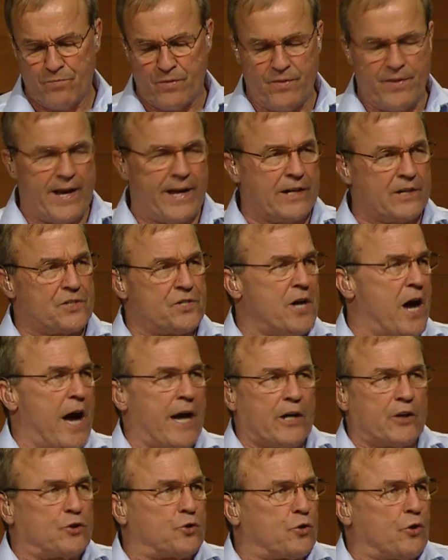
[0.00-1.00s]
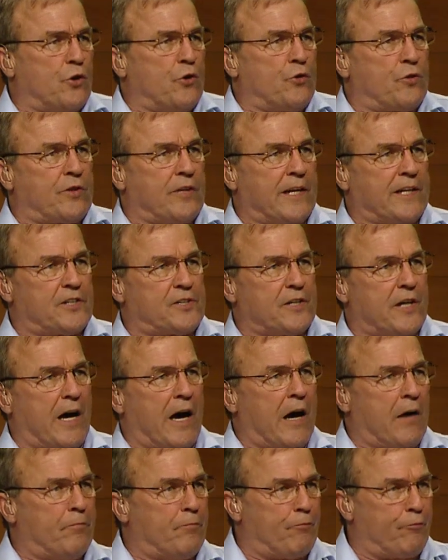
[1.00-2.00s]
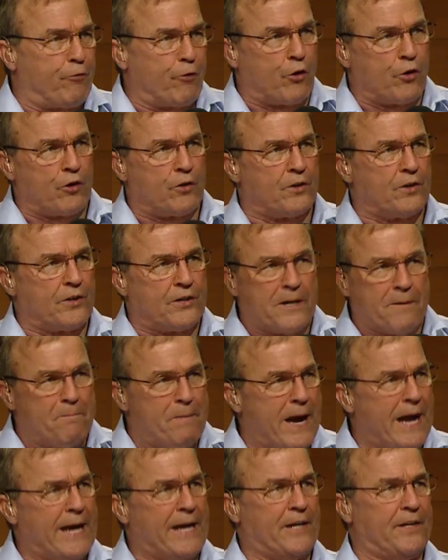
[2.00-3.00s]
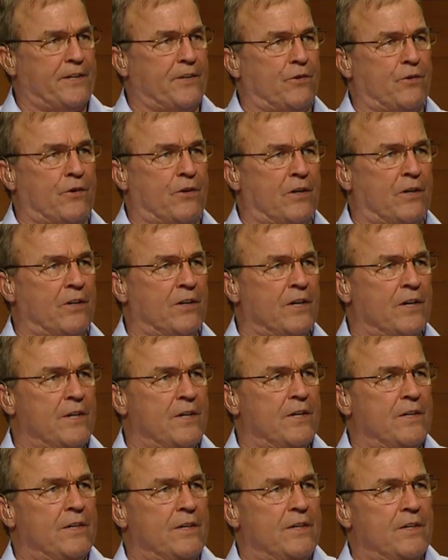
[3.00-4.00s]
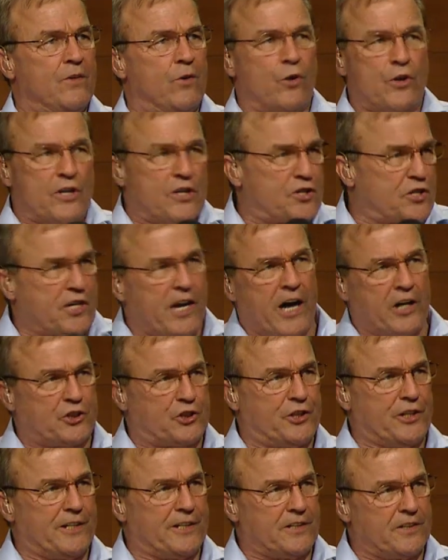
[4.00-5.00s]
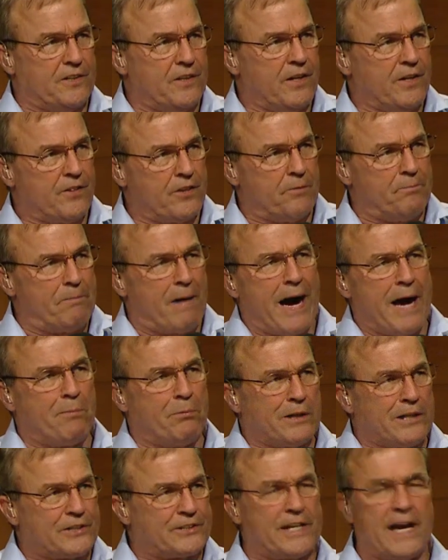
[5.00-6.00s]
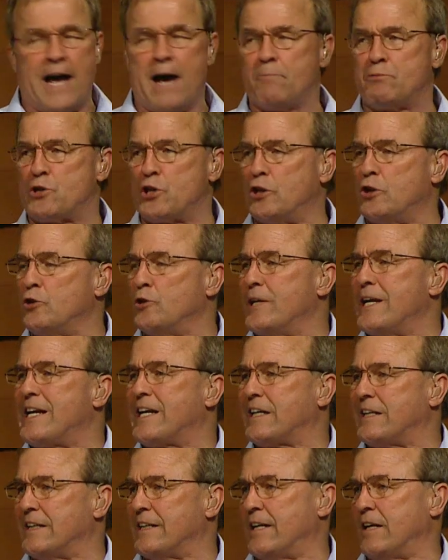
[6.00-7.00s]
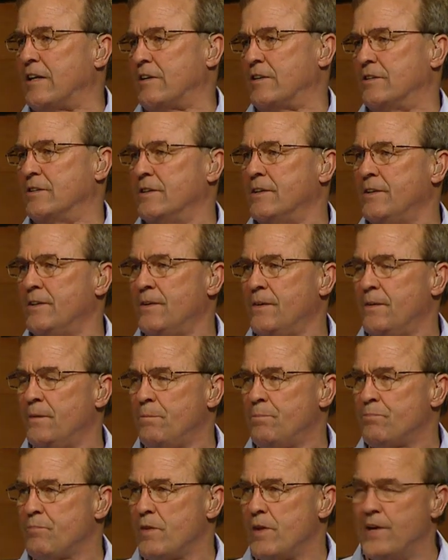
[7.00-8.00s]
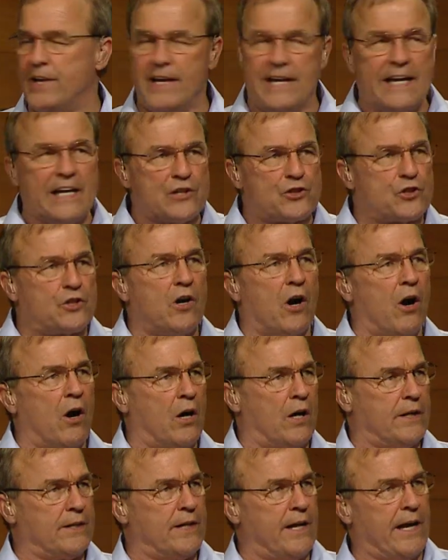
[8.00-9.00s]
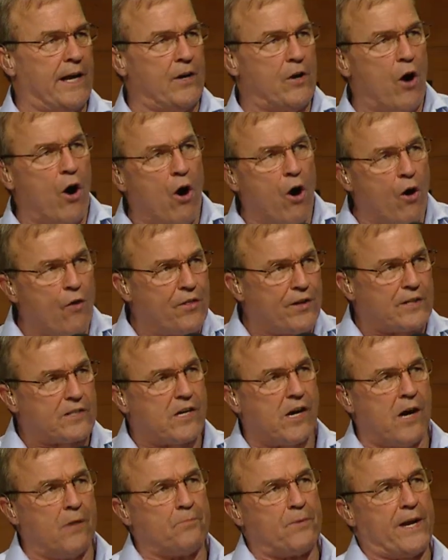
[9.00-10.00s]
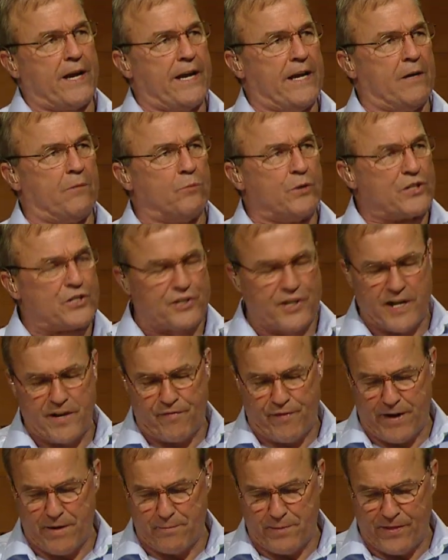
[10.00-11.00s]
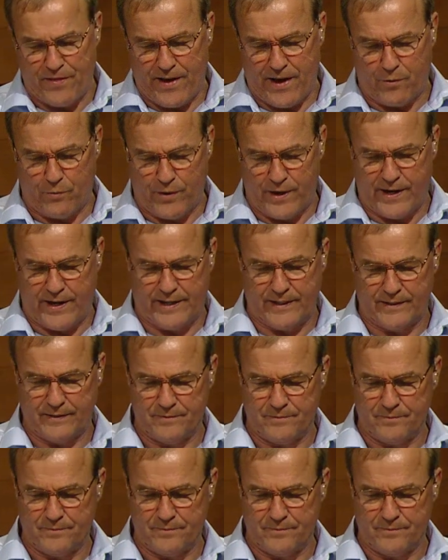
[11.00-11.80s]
That is not a truth that's up for debate or, or discussion. The Bible is absolutely clear. He is God, and all that come to him receive him in that way.